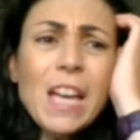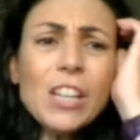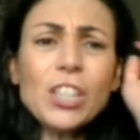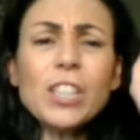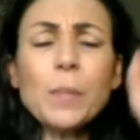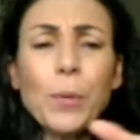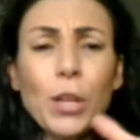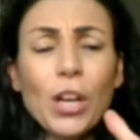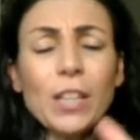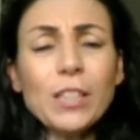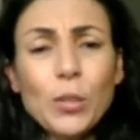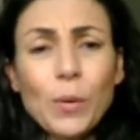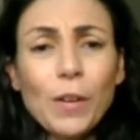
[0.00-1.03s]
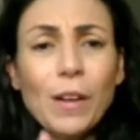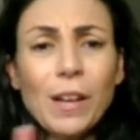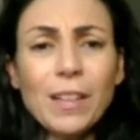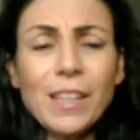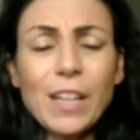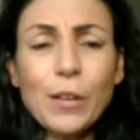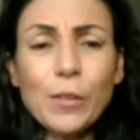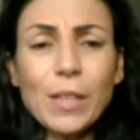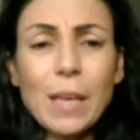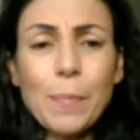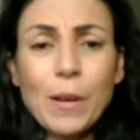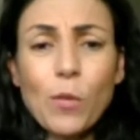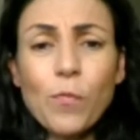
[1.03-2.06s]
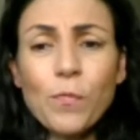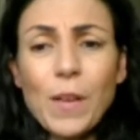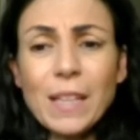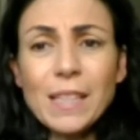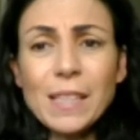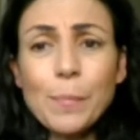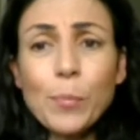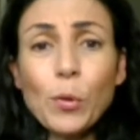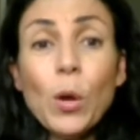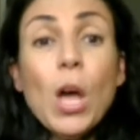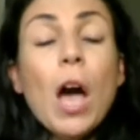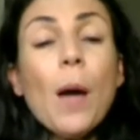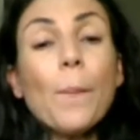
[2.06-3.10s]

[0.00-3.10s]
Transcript: just to put it into keep it fairly simple.